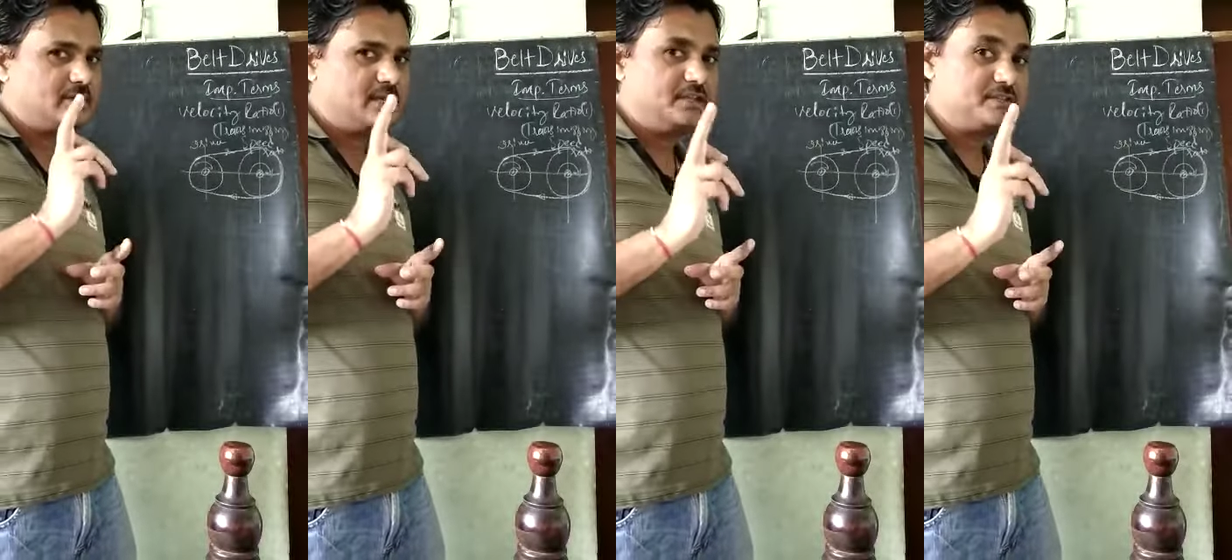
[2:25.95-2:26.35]

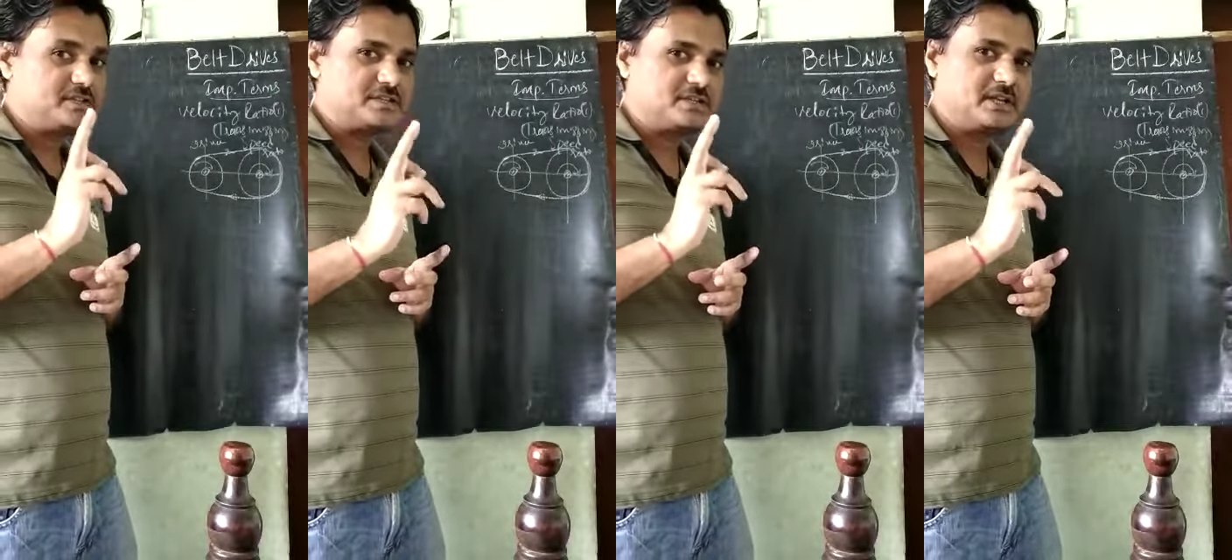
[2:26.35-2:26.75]

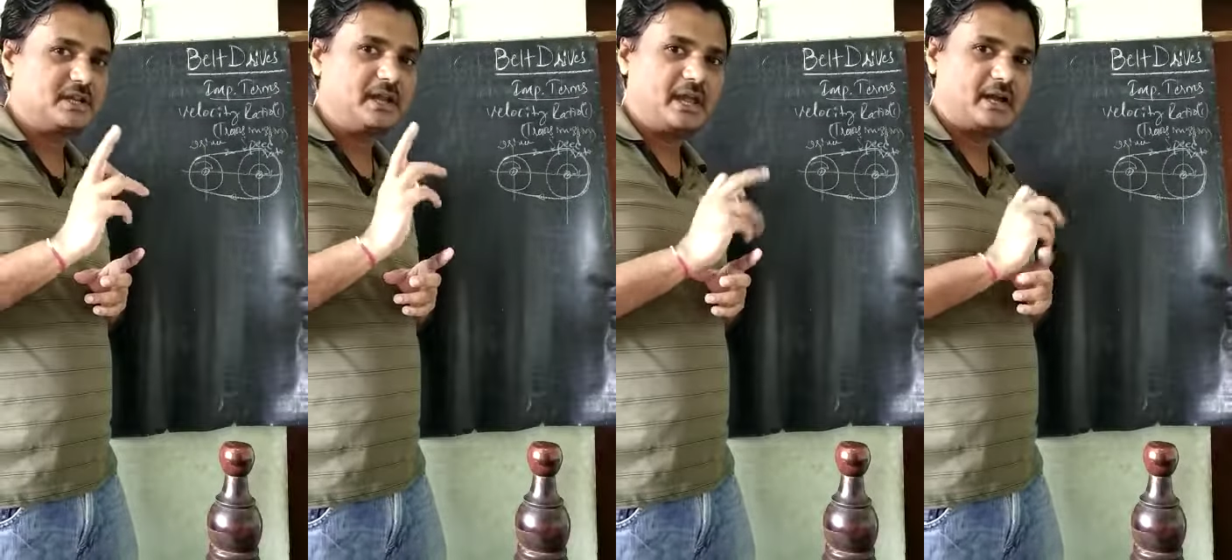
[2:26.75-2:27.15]
360
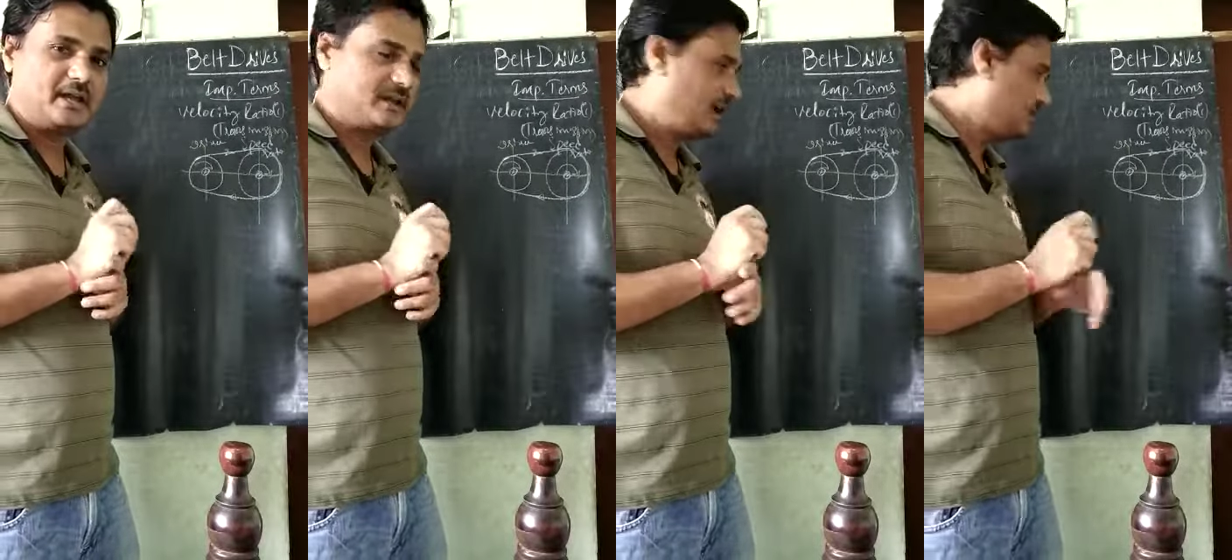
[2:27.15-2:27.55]
degree
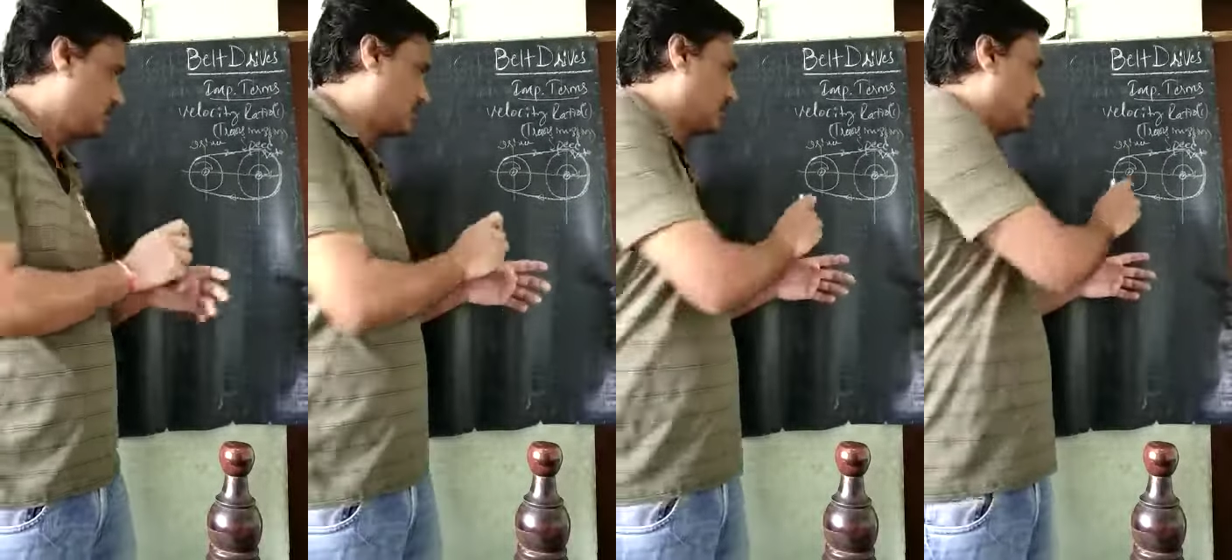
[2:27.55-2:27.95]
angle. Correct one?